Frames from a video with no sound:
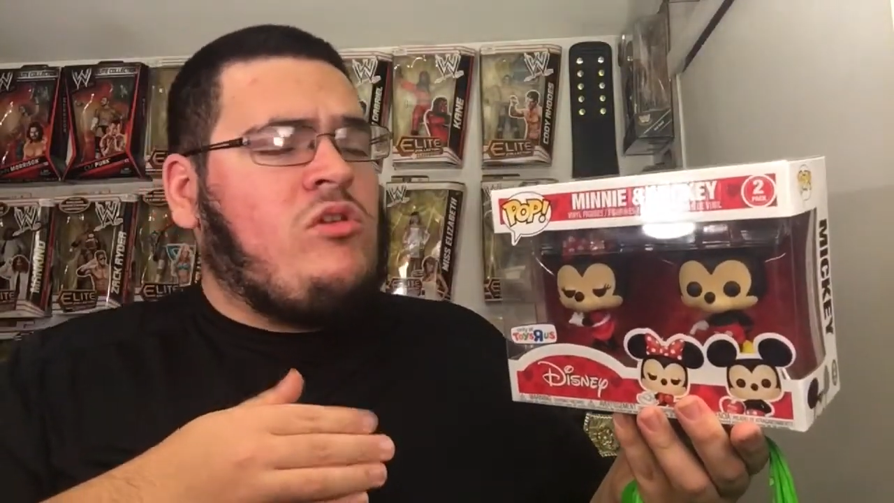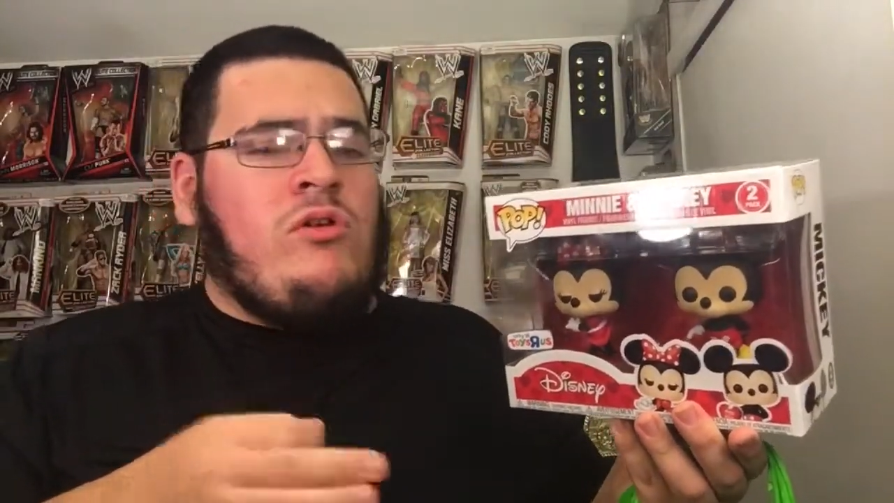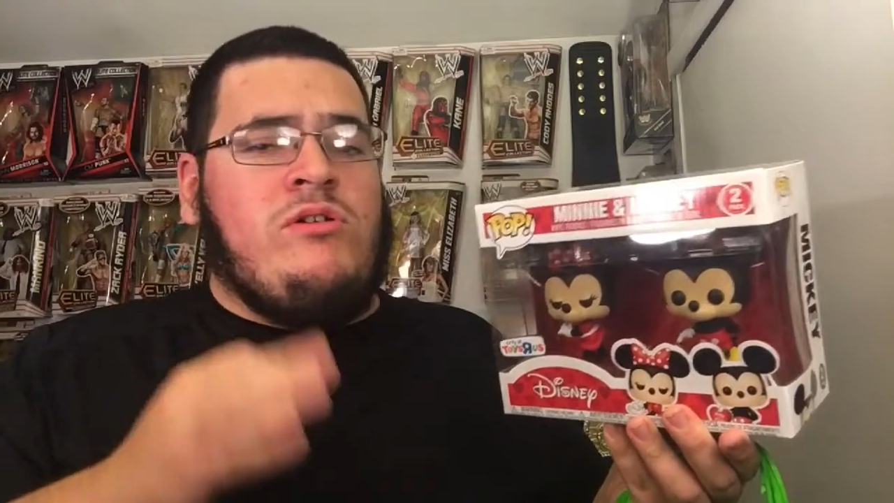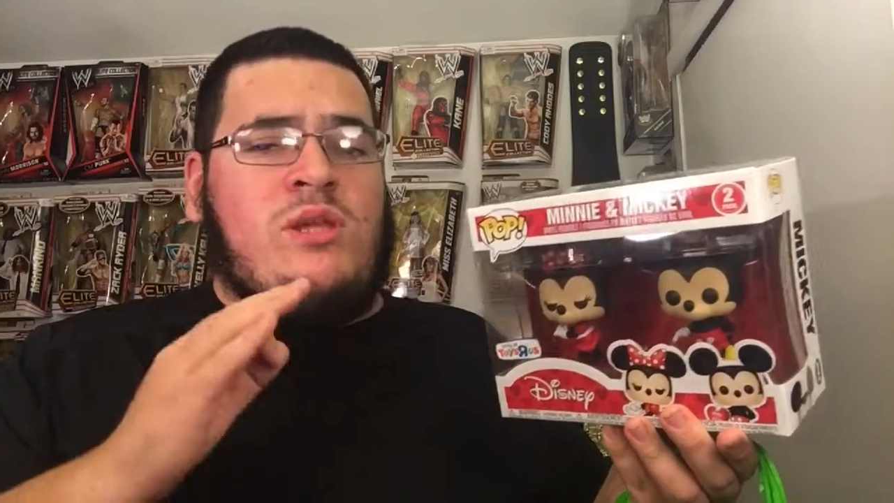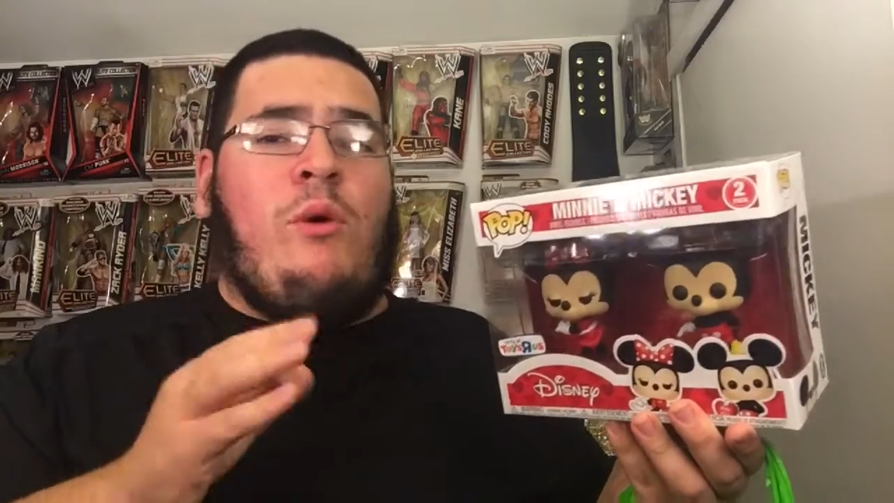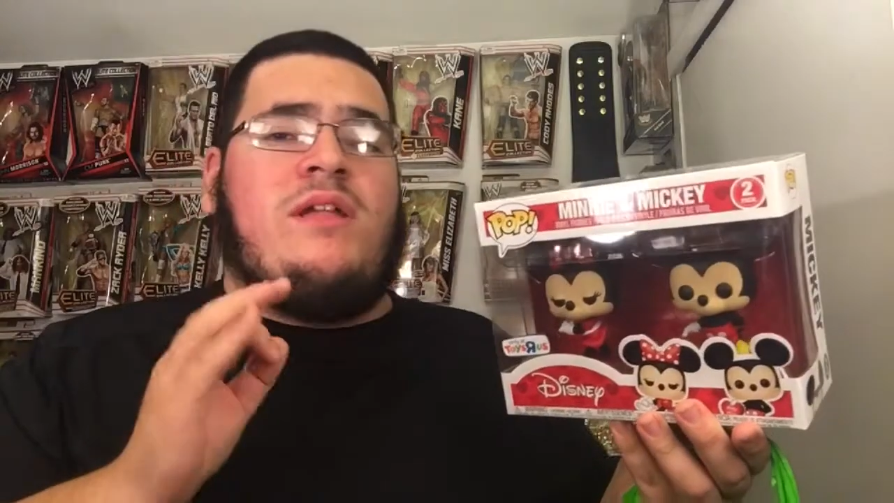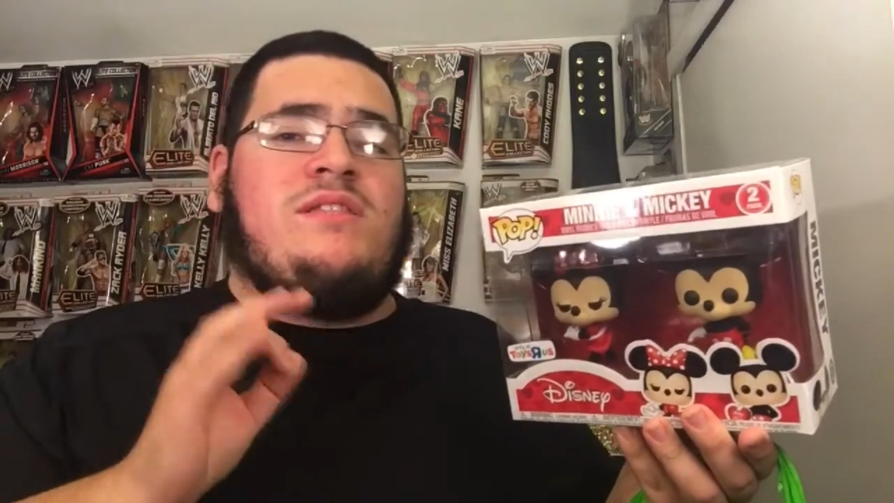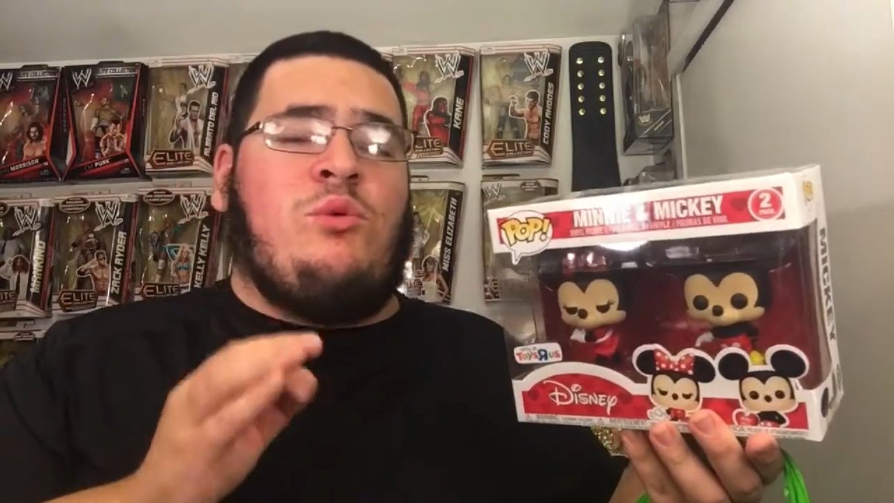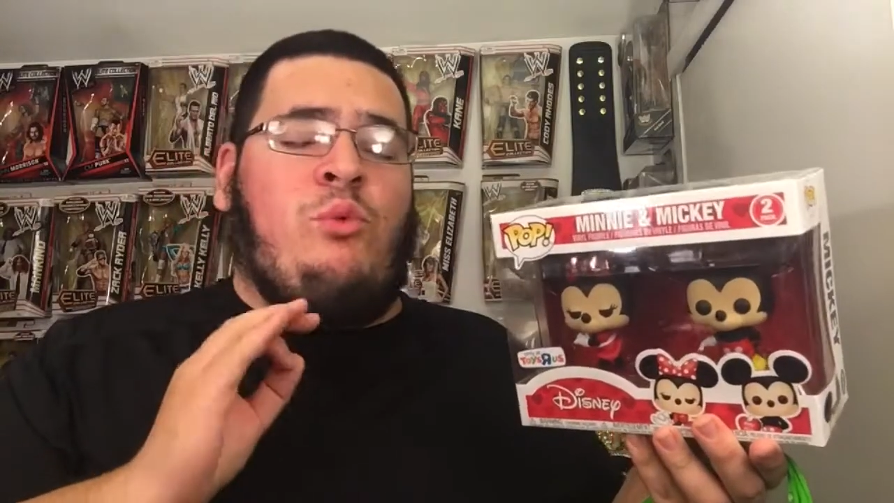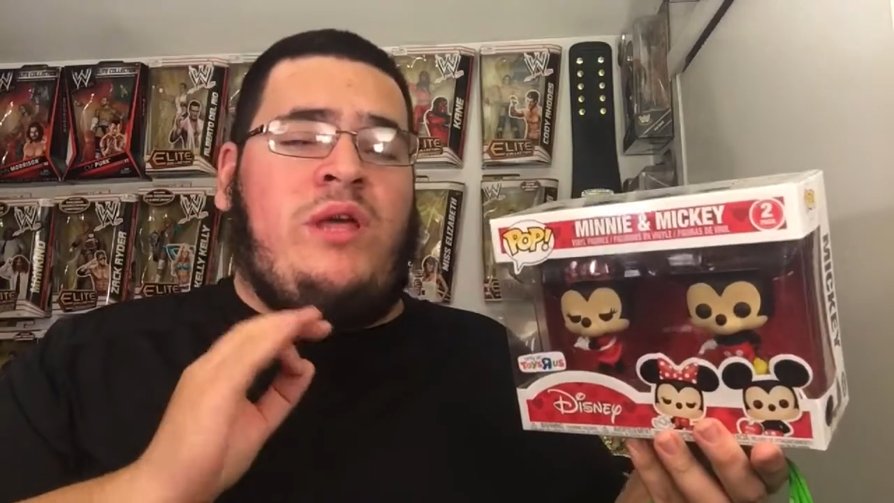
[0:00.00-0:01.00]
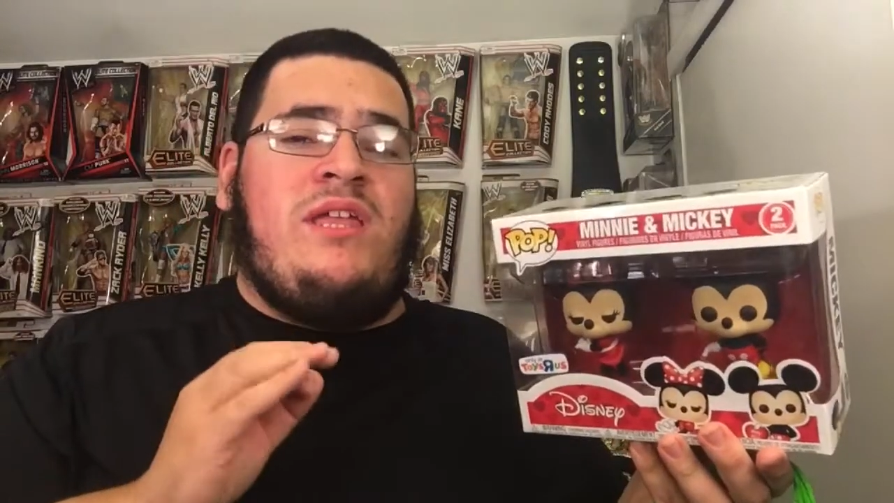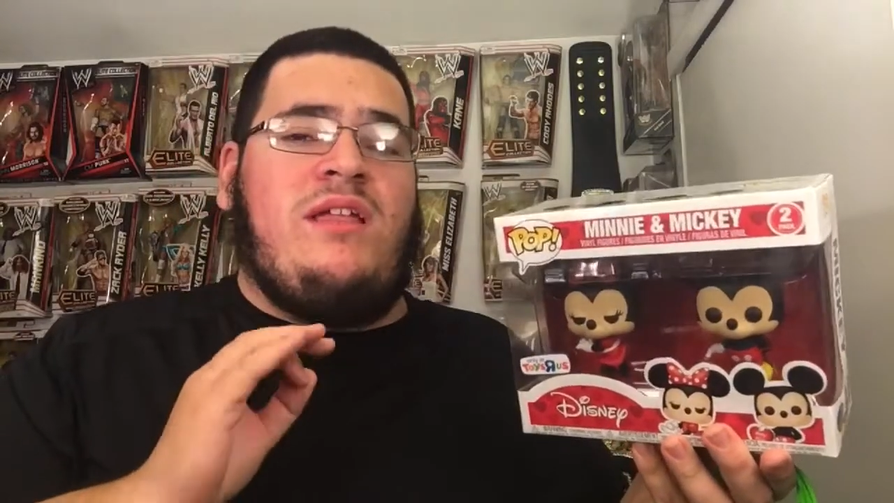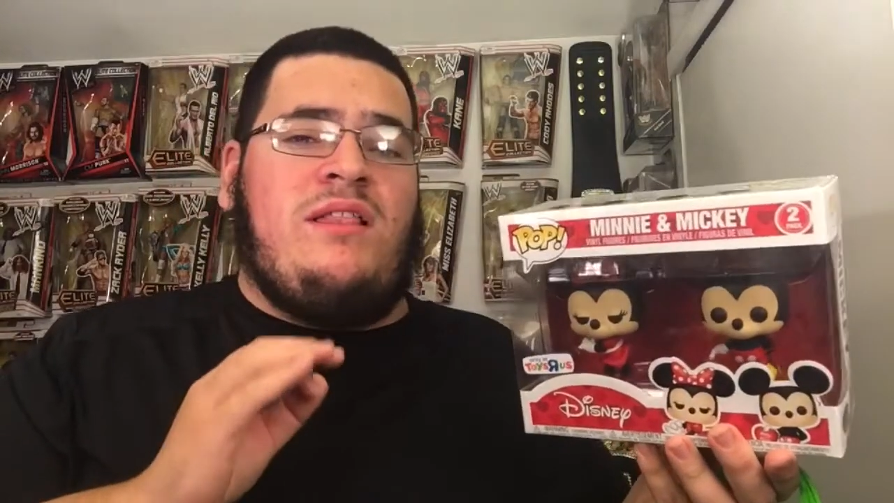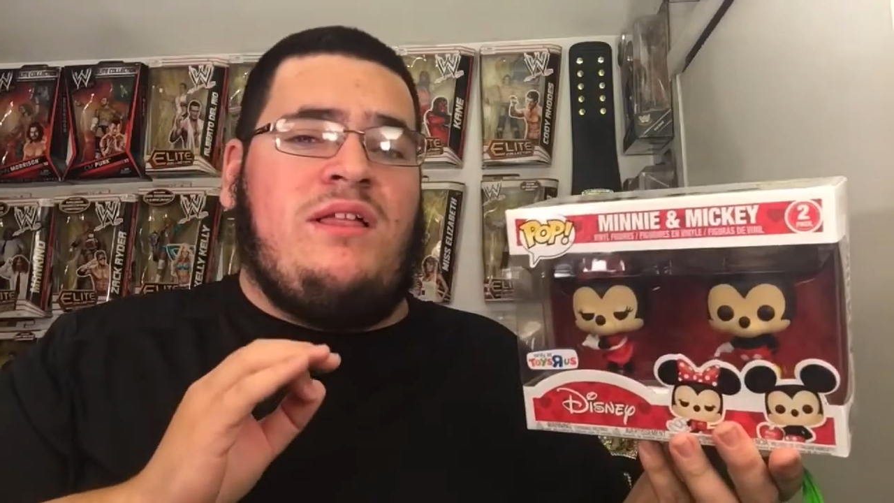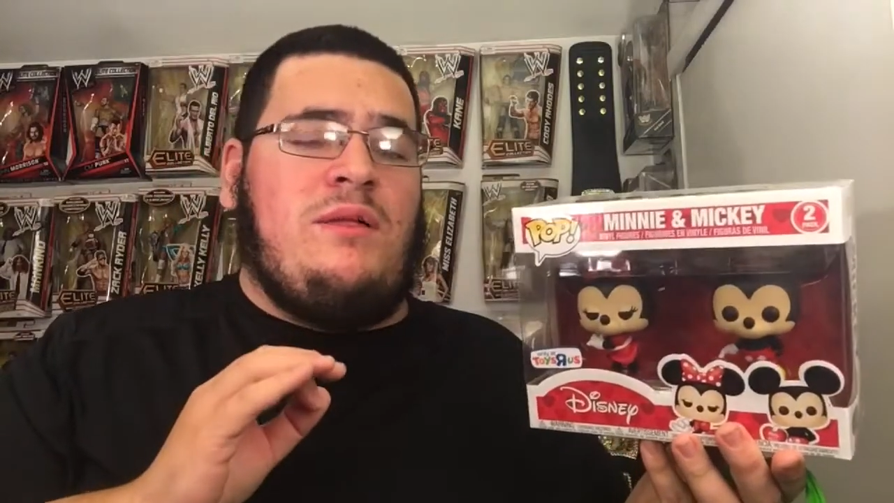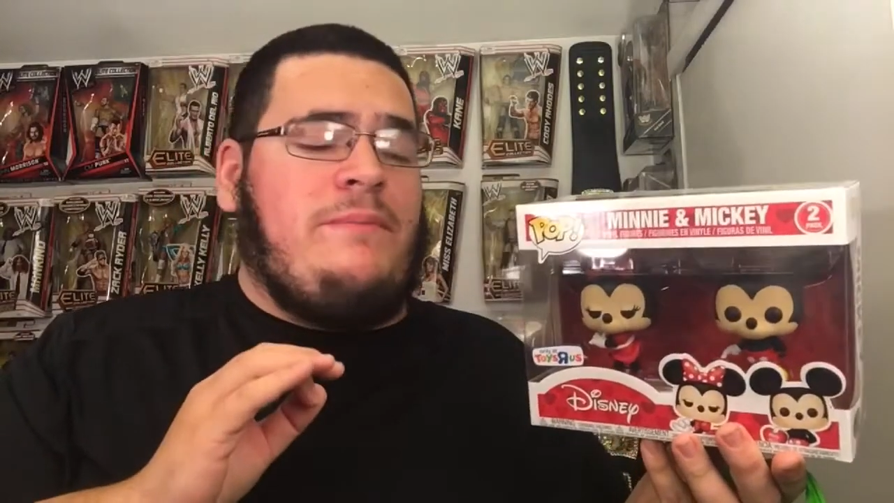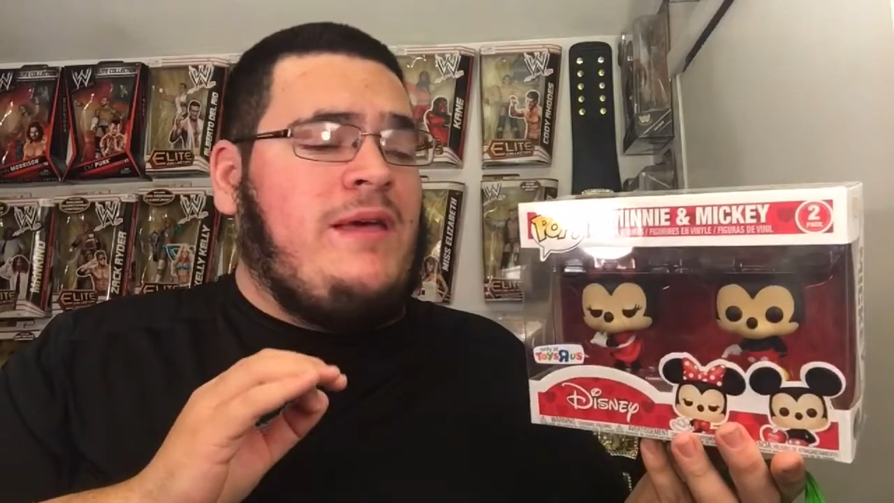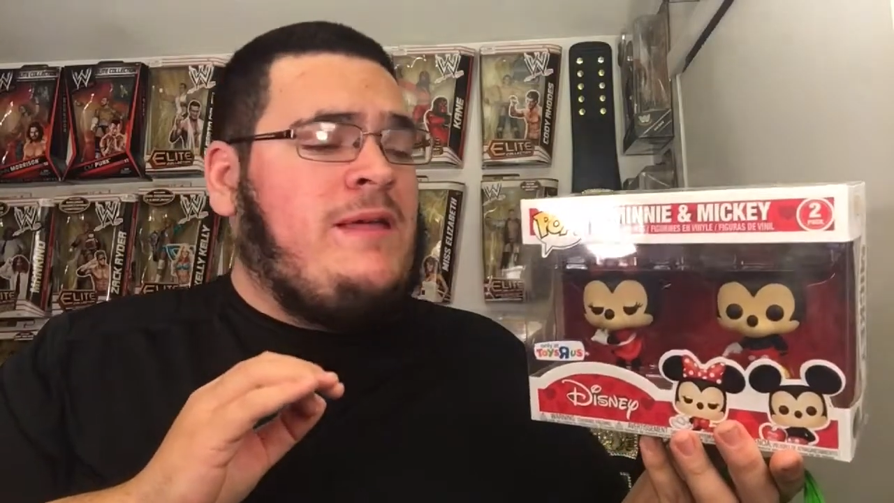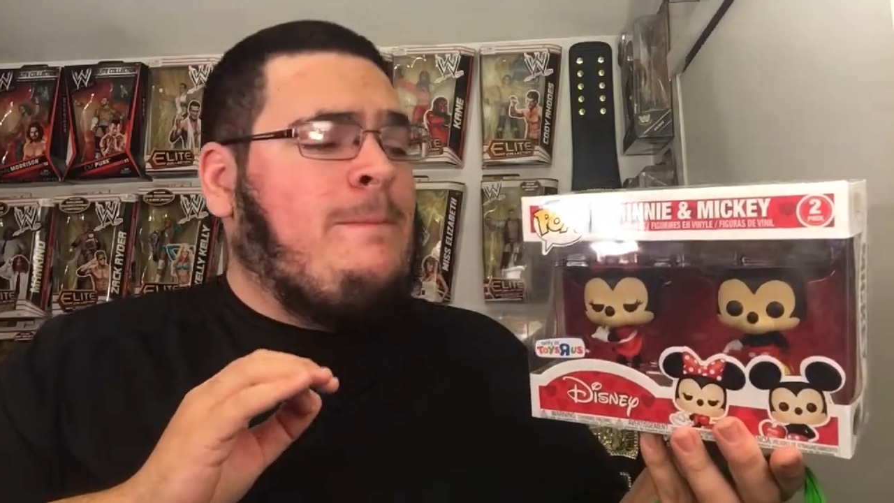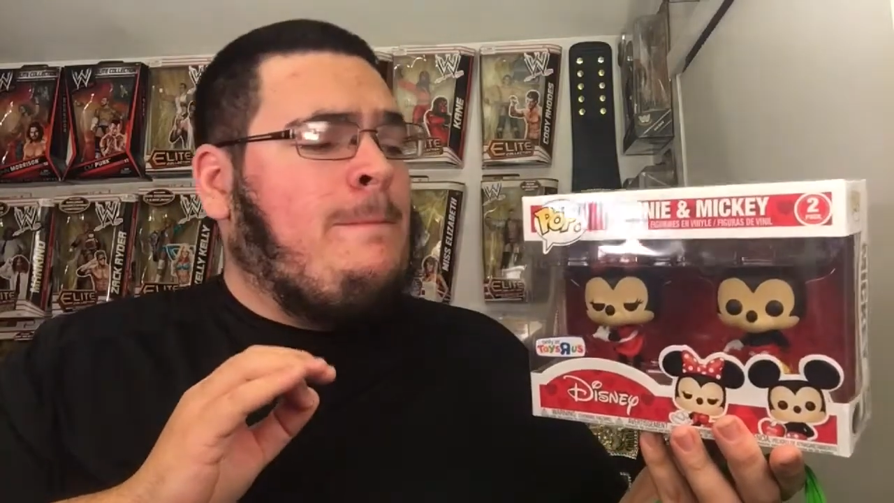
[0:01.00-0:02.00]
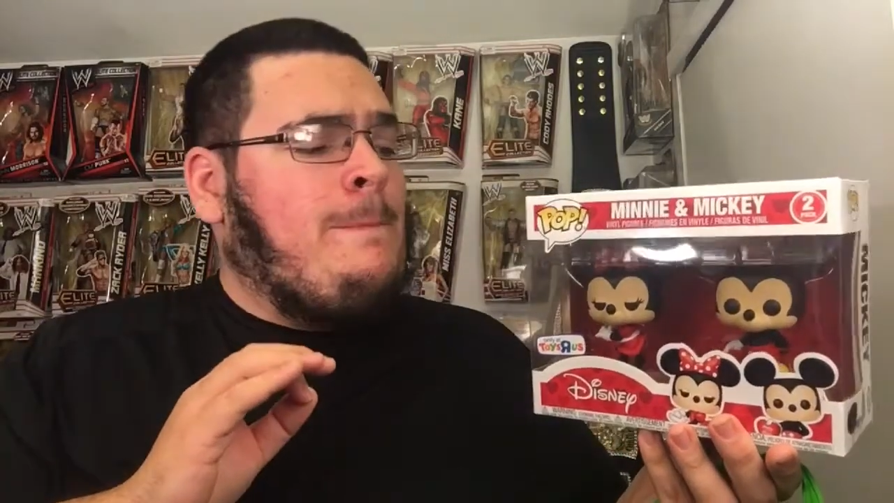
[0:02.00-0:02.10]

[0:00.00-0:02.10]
Because I wanted to wait a little bit.